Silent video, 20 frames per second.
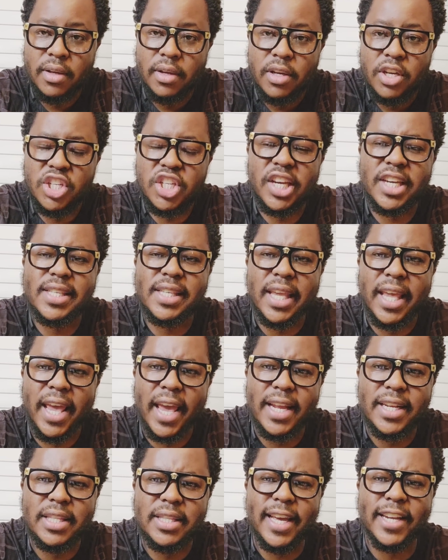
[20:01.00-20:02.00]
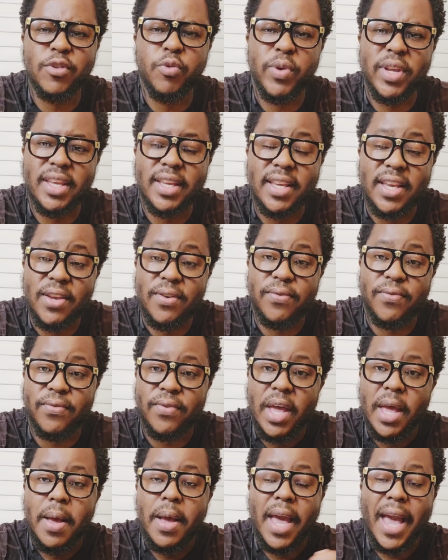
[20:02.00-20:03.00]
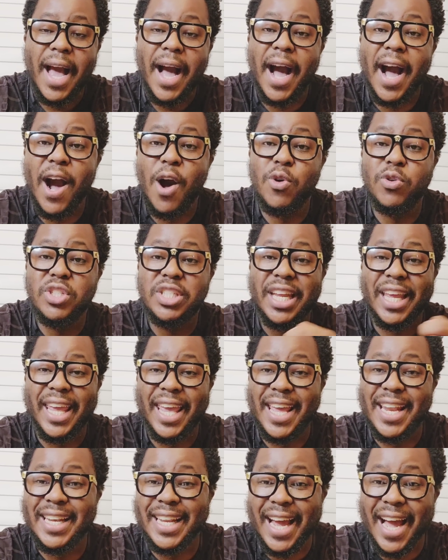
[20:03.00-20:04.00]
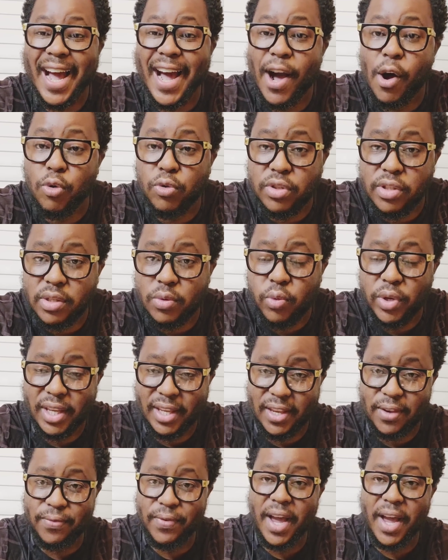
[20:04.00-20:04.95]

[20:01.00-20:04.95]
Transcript: She has heard that we give out handouts. We give